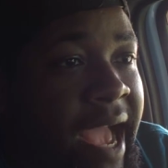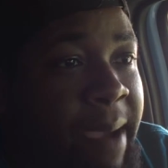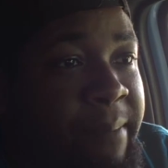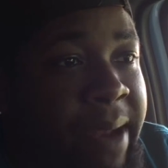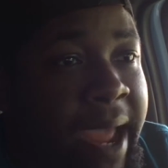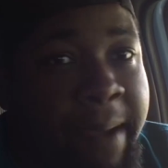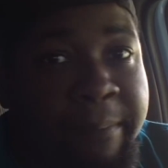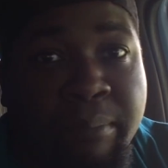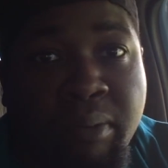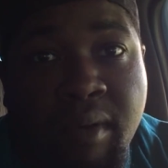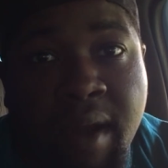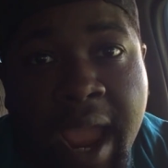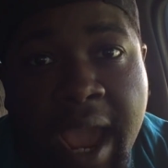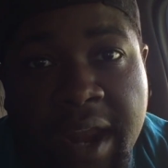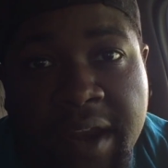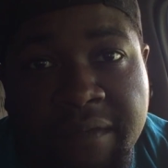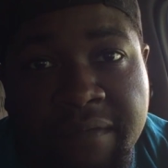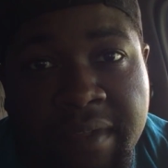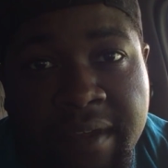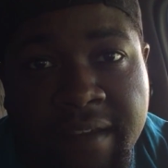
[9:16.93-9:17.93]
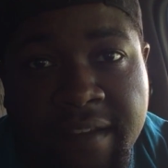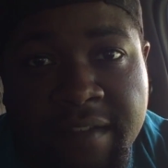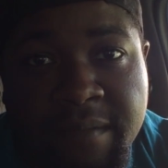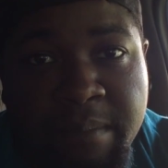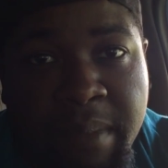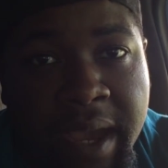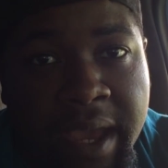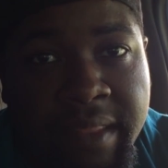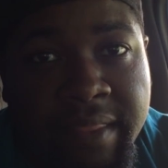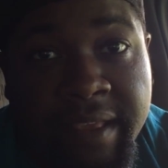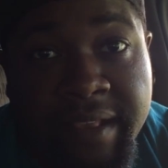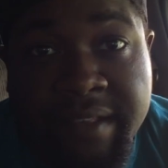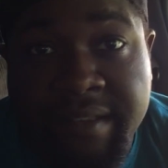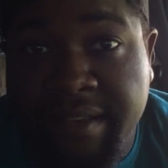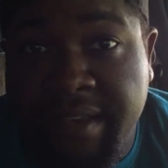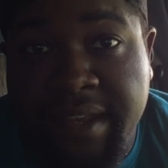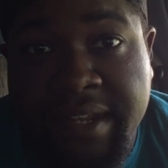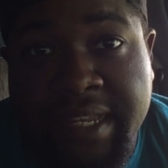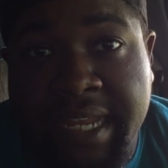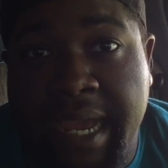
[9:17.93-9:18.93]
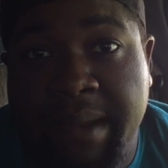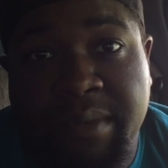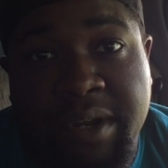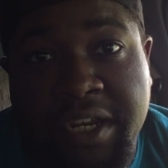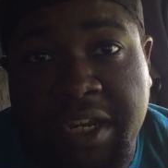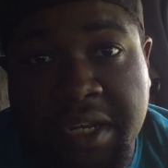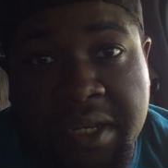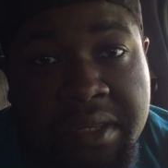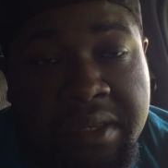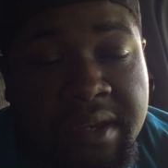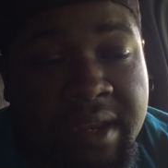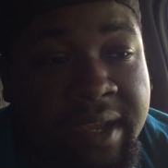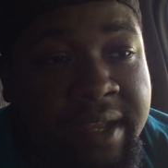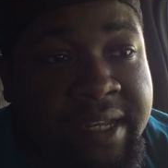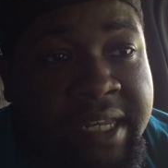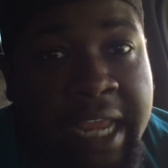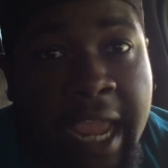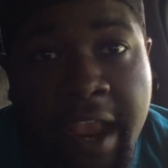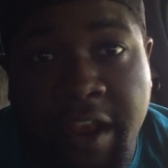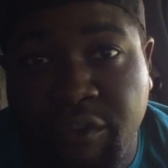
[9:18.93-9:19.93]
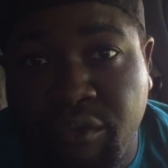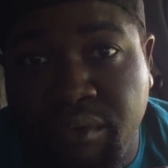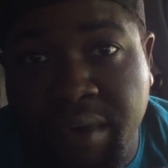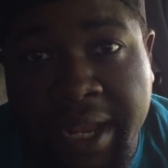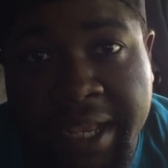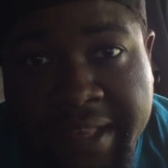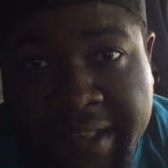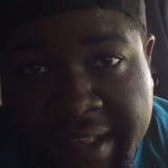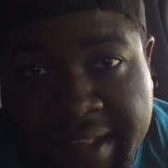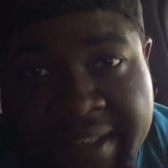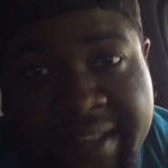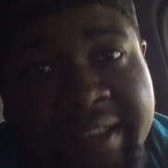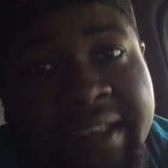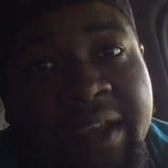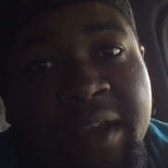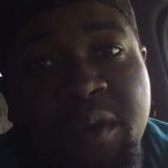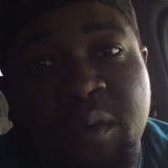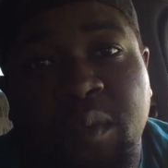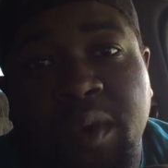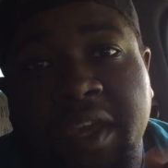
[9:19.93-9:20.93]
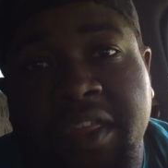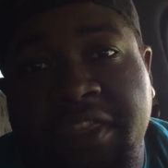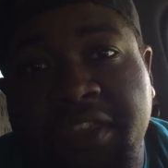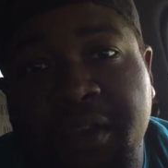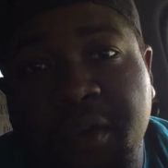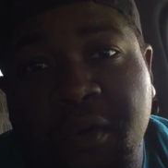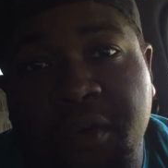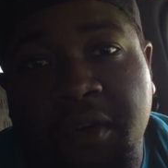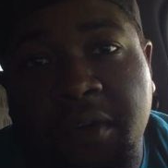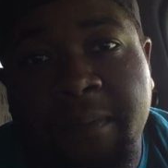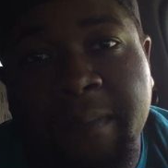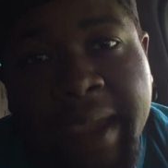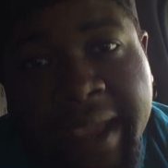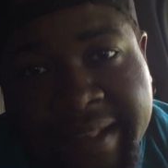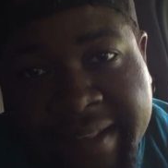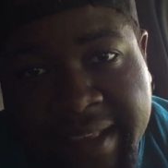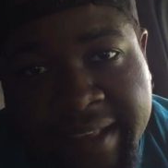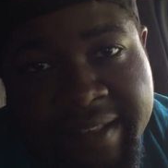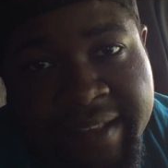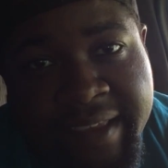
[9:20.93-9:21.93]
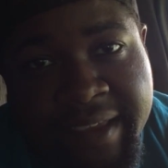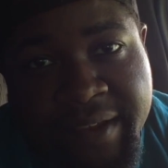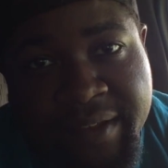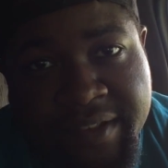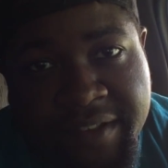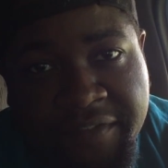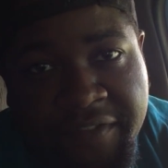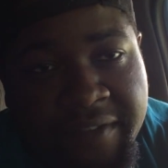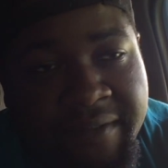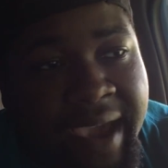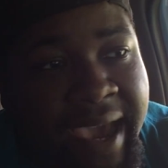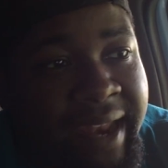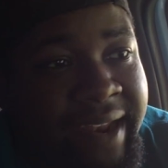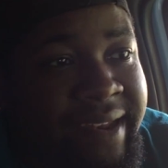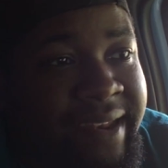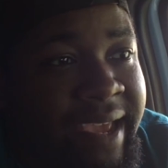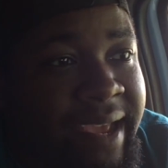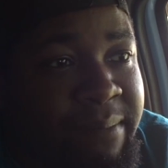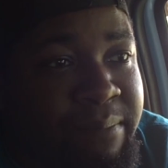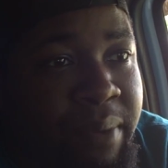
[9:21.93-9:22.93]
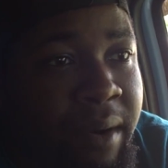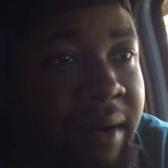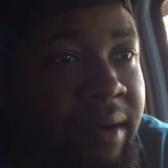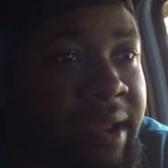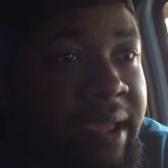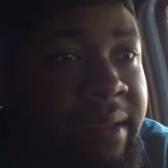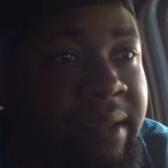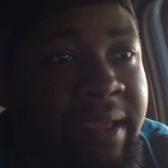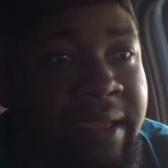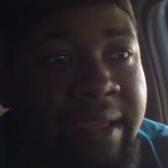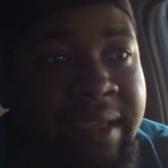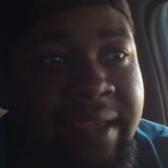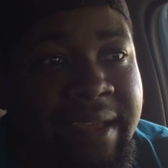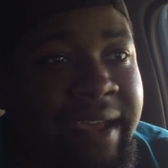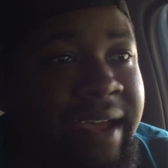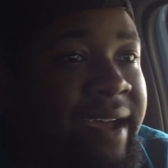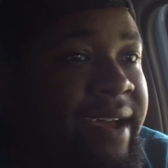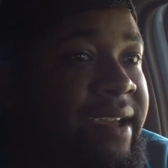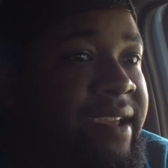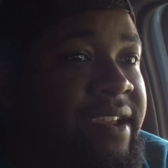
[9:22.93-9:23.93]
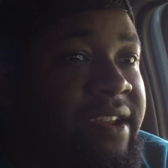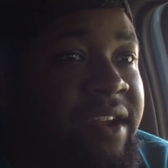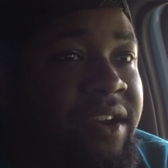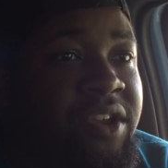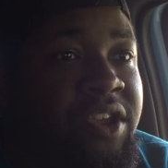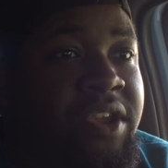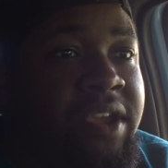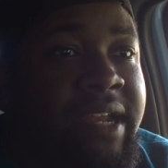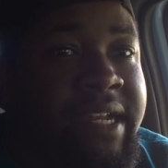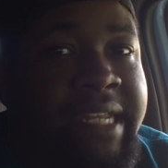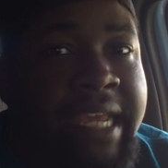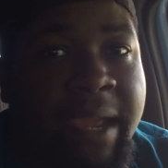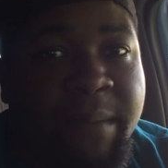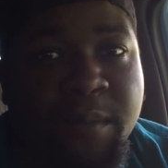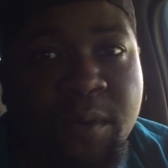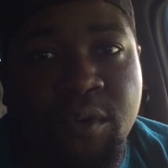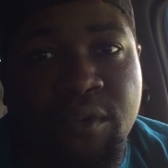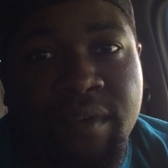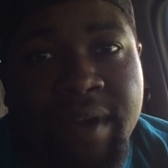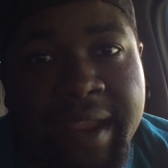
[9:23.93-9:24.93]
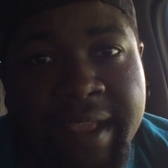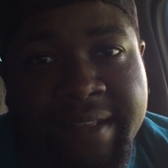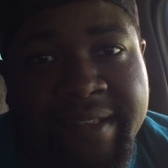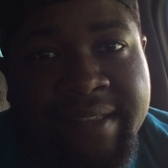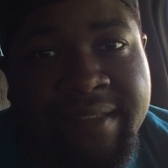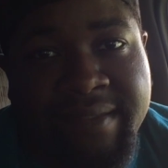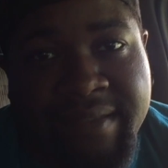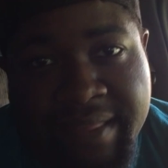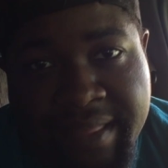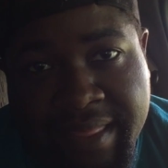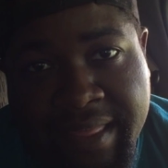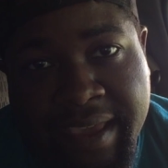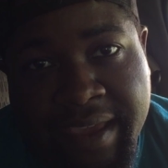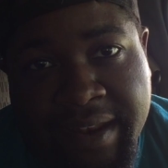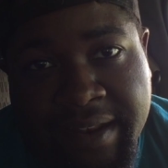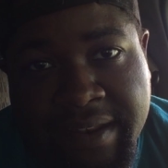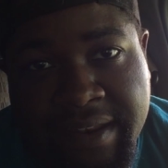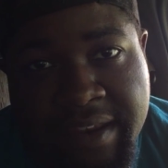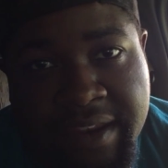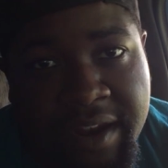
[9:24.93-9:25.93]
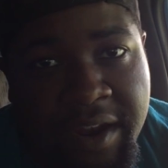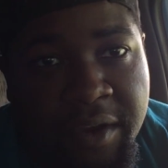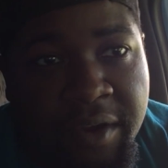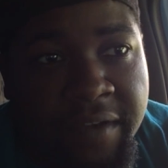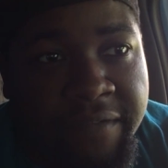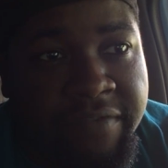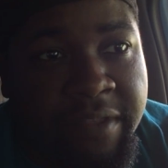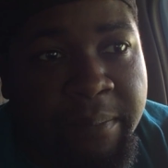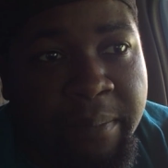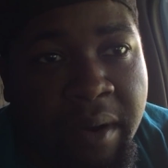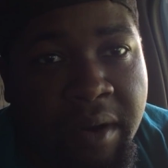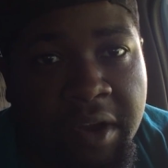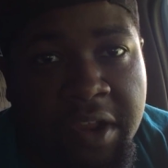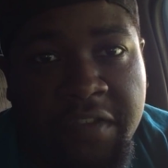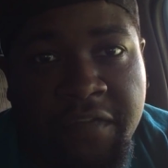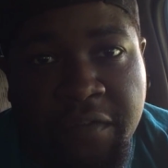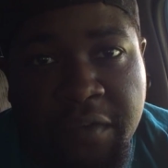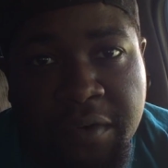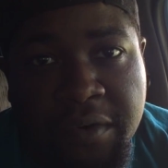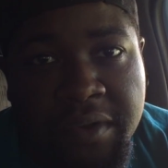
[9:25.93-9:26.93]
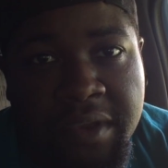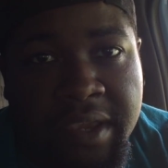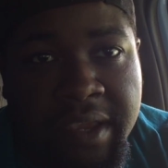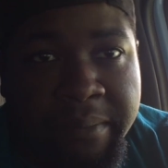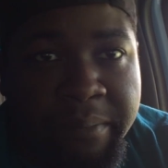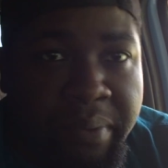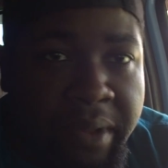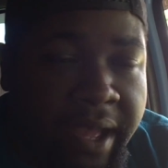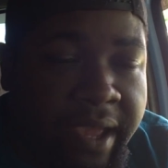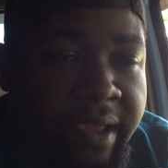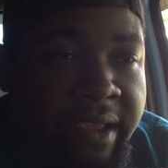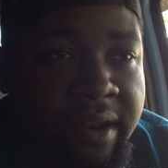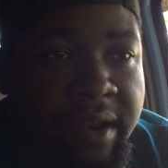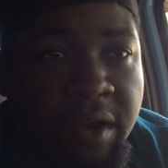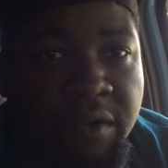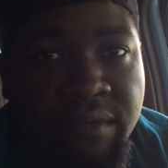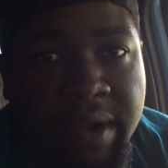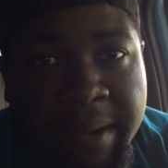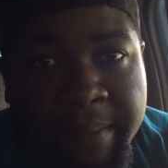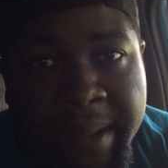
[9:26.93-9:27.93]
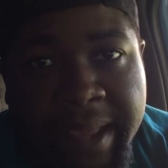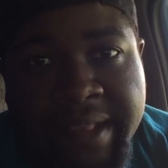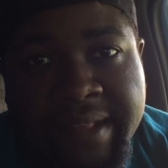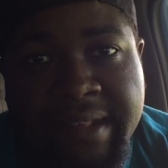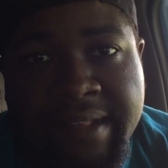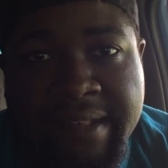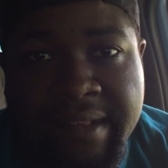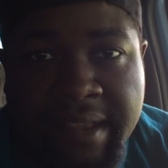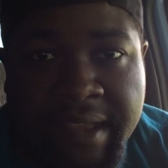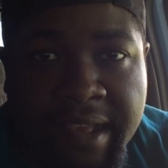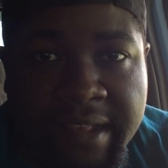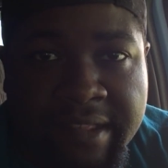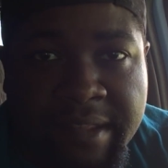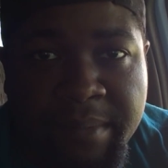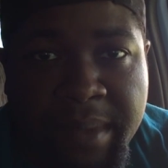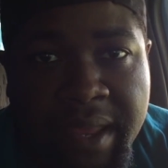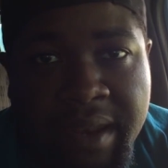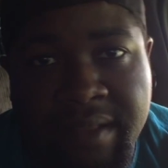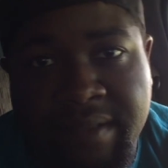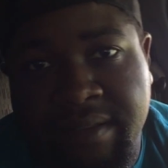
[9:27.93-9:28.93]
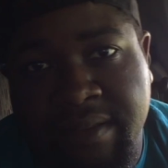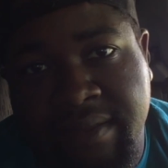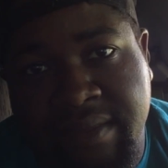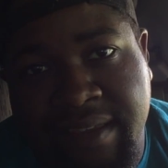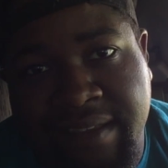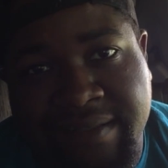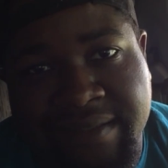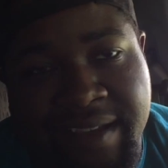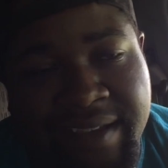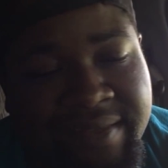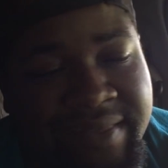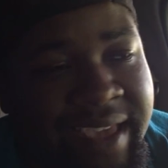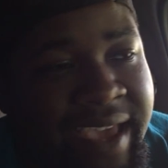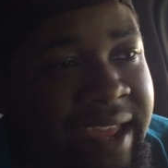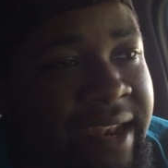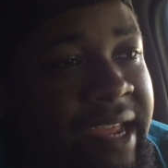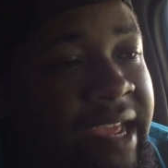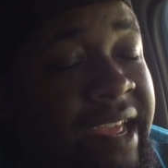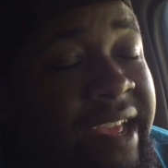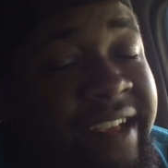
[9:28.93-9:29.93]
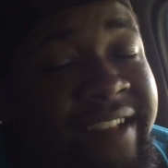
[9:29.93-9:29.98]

I'm not proud of this, but this is a good time to just take risks with your mixing skills. If you've got a dead party, you can take more risks than, if the party's full, you can play, remixes and custom edits and things like that.